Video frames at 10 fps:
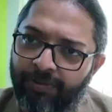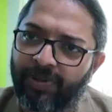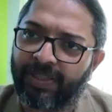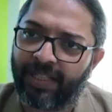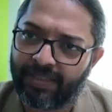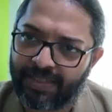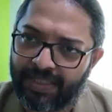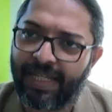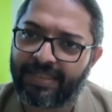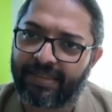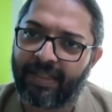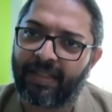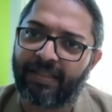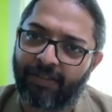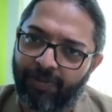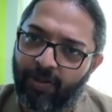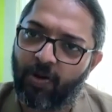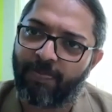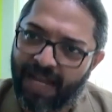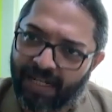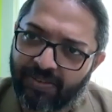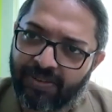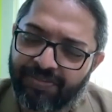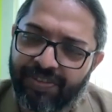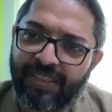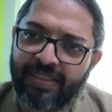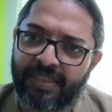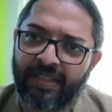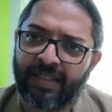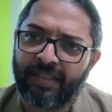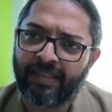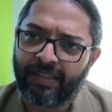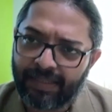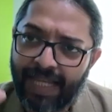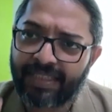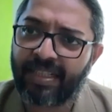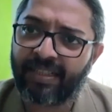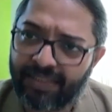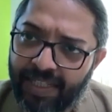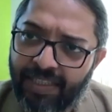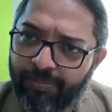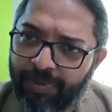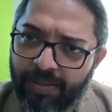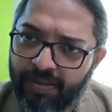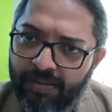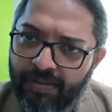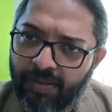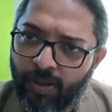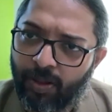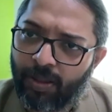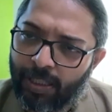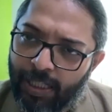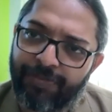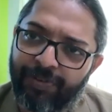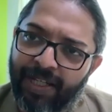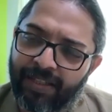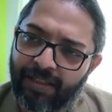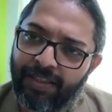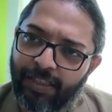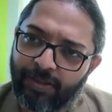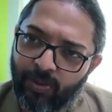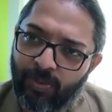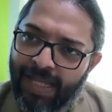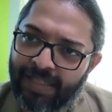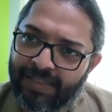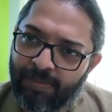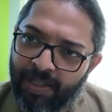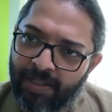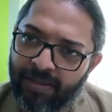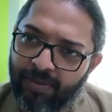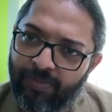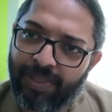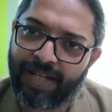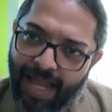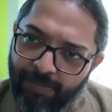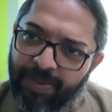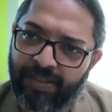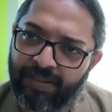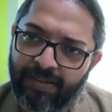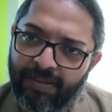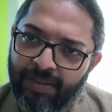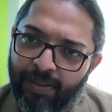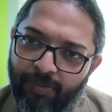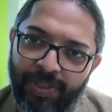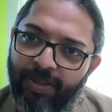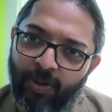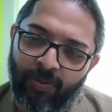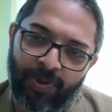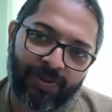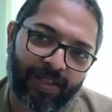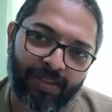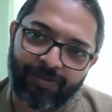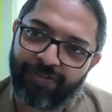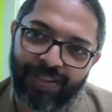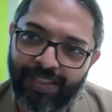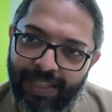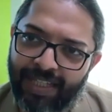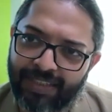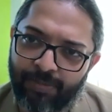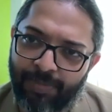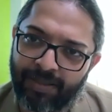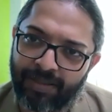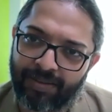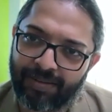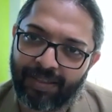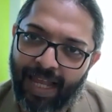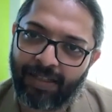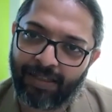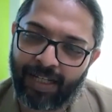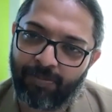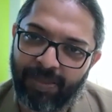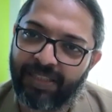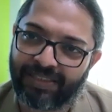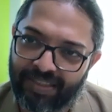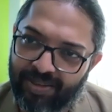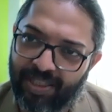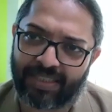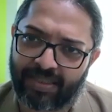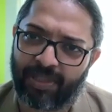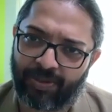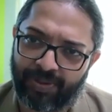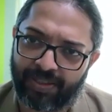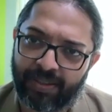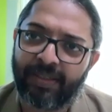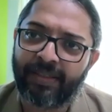we would take a siesta, then we'd go back to the fields. That's contentment. If we are earning 2 lakhs a month, we are happy. We don't want to earn 15 lakhs a month and be stressed about it.